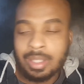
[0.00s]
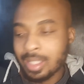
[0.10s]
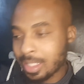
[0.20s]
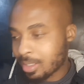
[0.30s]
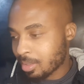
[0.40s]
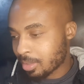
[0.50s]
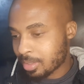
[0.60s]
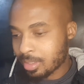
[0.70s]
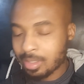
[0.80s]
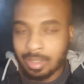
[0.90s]
It
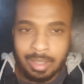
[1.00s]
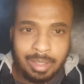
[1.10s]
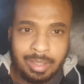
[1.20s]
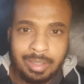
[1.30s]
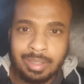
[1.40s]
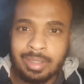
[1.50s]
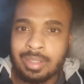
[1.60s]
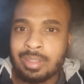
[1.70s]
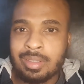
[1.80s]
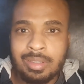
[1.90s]
looks good,
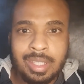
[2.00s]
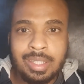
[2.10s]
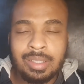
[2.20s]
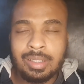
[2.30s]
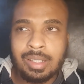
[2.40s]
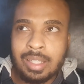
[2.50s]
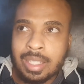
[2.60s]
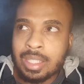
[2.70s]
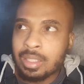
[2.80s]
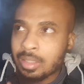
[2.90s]
neat and
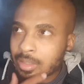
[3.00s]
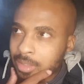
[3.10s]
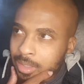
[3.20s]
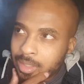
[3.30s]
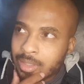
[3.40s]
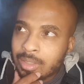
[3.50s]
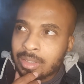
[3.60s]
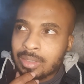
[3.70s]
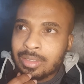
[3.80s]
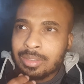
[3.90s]
clean,
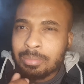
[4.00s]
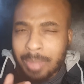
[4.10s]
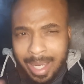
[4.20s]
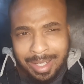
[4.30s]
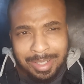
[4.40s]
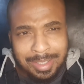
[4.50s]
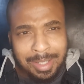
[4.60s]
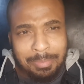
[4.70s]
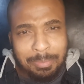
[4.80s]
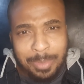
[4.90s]
minus
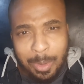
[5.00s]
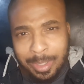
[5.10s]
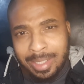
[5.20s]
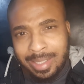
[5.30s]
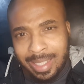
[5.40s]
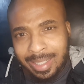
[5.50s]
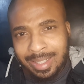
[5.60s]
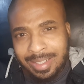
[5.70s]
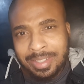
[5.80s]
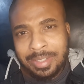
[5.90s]
some broken
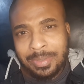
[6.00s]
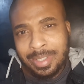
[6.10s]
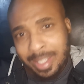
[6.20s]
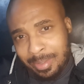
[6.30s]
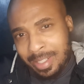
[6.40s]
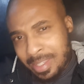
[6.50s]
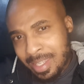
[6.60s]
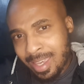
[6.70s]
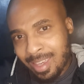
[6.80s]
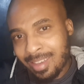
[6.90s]
English here and
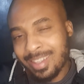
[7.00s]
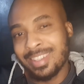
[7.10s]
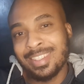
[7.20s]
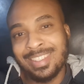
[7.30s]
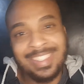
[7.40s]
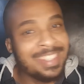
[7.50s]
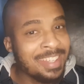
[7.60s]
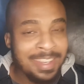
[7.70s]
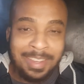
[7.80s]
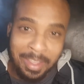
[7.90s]
there.
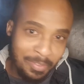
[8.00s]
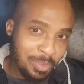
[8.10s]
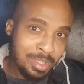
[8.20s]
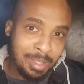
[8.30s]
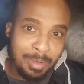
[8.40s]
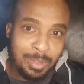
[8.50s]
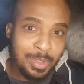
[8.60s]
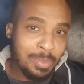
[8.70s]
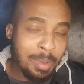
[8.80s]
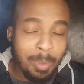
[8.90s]
If you're someone who's
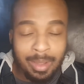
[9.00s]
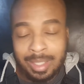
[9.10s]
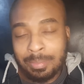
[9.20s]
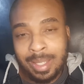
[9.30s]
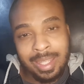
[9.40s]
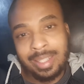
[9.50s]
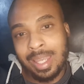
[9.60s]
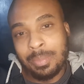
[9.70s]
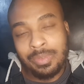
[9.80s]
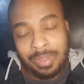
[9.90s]
going to be bothered by that
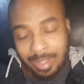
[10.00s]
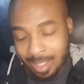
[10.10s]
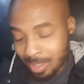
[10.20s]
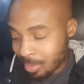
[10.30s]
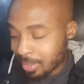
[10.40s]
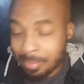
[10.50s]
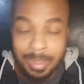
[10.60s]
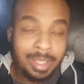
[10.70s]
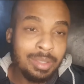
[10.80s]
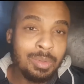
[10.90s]
type of a thing, you're going to
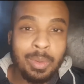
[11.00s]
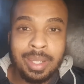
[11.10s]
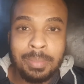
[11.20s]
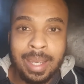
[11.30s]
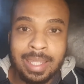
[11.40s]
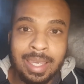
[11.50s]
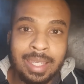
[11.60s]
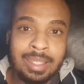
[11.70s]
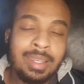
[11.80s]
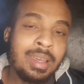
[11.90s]
be annoyed by
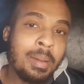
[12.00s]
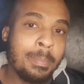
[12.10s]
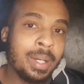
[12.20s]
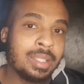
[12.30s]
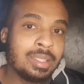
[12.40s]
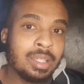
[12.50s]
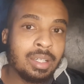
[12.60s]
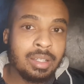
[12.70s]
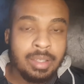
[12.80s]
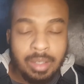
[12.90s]
that. But
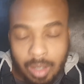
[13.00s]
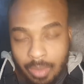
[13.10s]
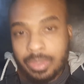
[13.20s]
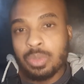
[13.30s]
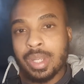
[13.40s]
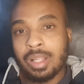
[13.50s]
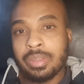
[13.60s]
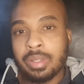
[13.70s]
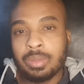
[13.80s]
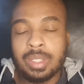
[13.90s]
on the real
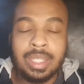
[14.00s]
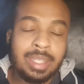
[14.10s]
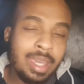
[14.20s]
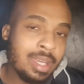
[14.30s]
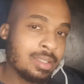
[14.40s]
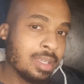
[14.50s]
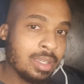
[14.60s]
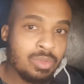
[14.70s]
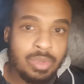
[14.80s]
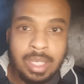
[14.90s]
though, it has a
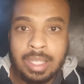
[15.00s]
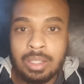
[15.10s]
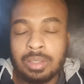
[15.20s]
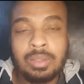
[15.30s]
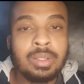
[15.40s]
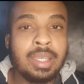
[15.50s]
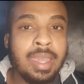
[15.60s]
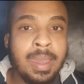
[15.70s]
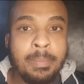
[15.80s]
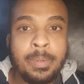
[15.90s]
really good looking
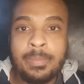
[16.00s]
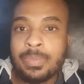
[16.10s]
app.